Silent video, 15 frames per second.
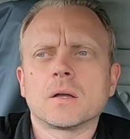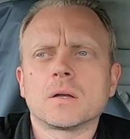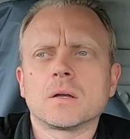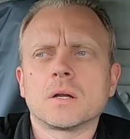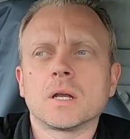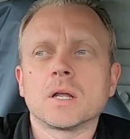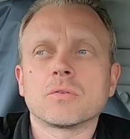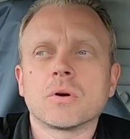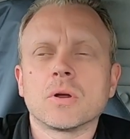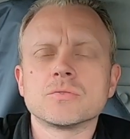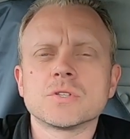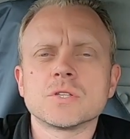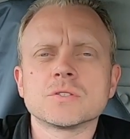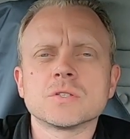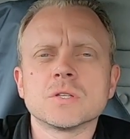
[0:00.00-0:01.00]
click
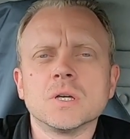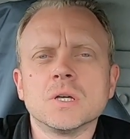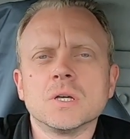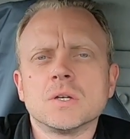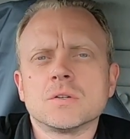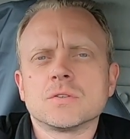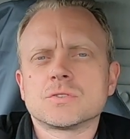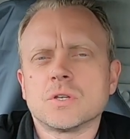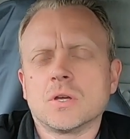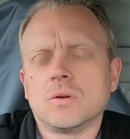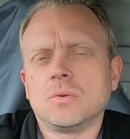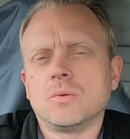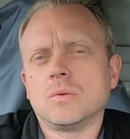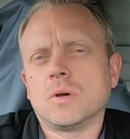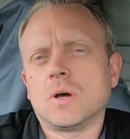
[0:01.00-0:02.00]
roses,
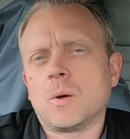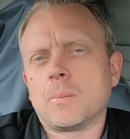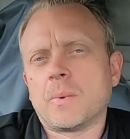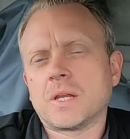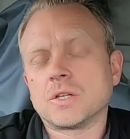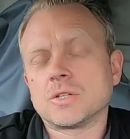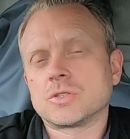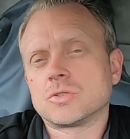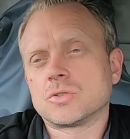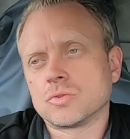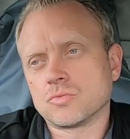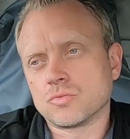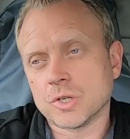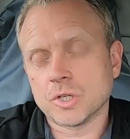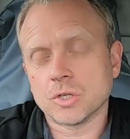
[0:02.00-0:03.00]
so I managed to
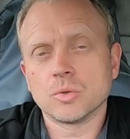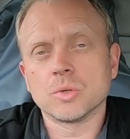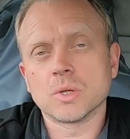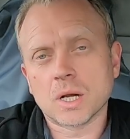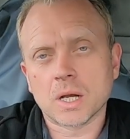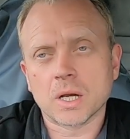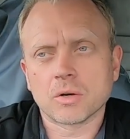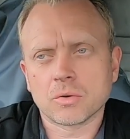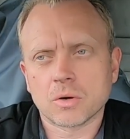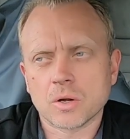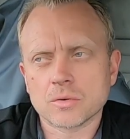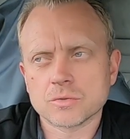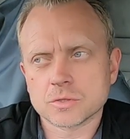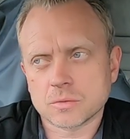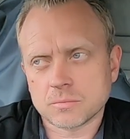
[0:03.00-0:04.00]
renew the click
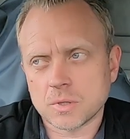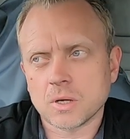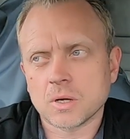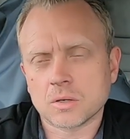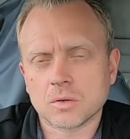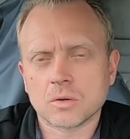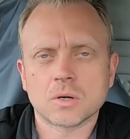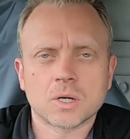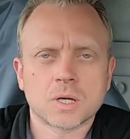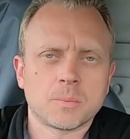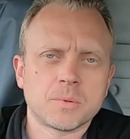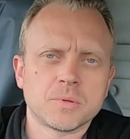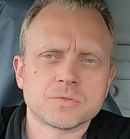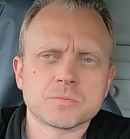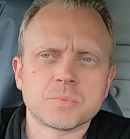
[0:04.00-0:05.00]
rose. I've got a
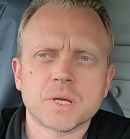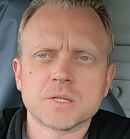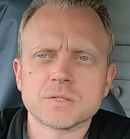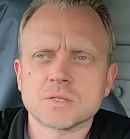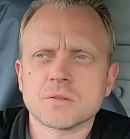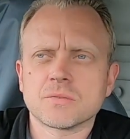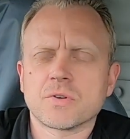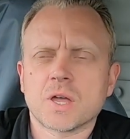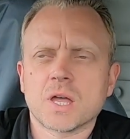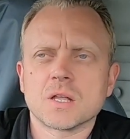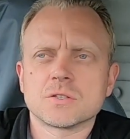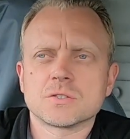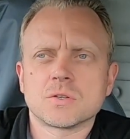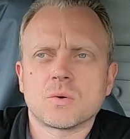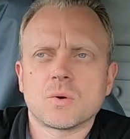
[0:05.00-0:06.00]
couple of spares in the van,
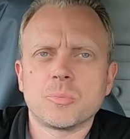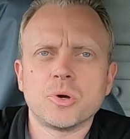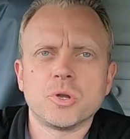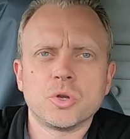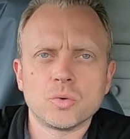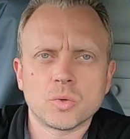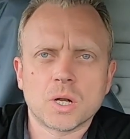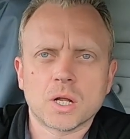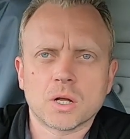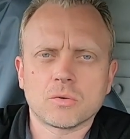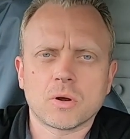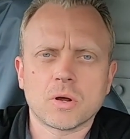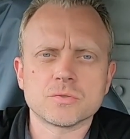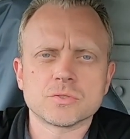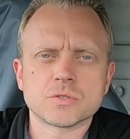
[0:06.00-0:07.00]
so I'll put new click
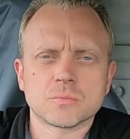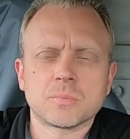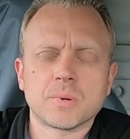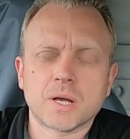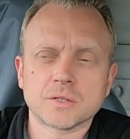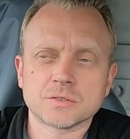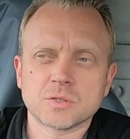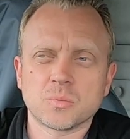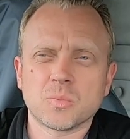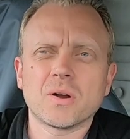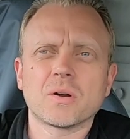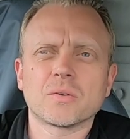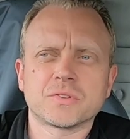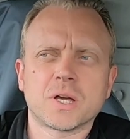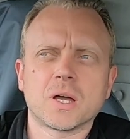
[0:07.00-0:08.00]
roses and plugs. So
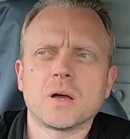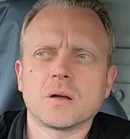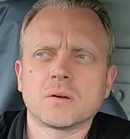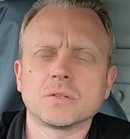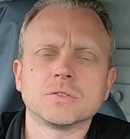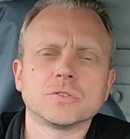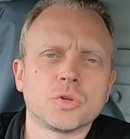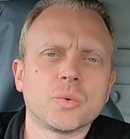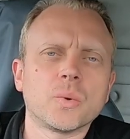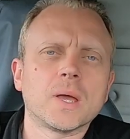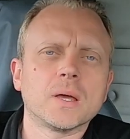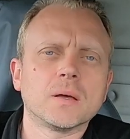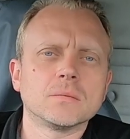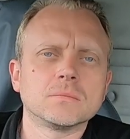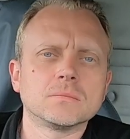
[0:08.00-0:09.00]
where I've done, I could do
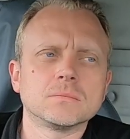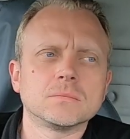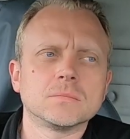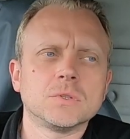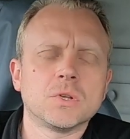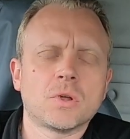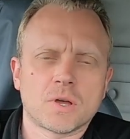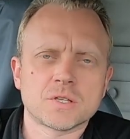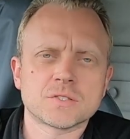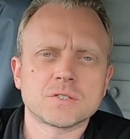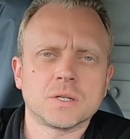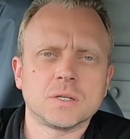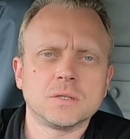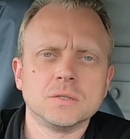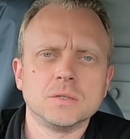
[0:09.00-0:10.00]
it
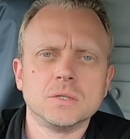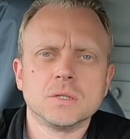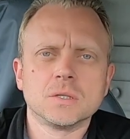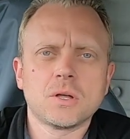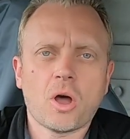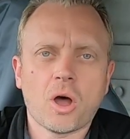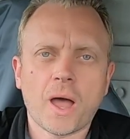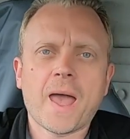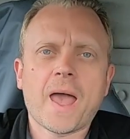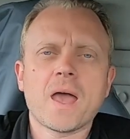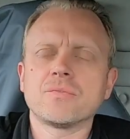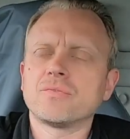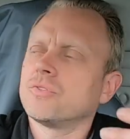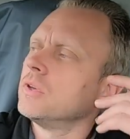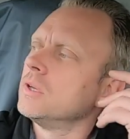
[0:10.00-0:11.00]
nicer, I
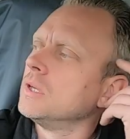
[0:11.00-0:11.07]
have.